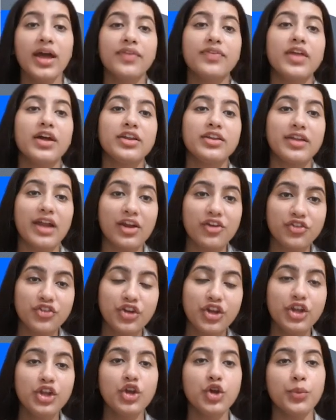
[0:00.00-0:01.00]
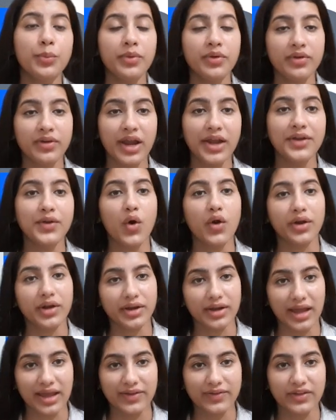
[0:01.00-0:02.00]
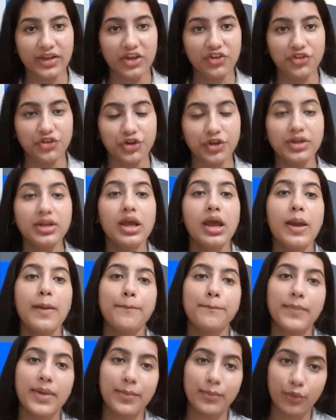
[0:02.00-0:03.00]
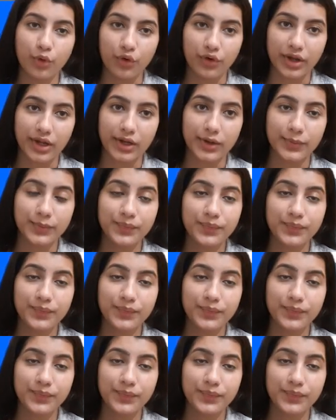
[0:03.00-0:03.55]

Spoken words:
the Russian Human Rights Organization Memorial.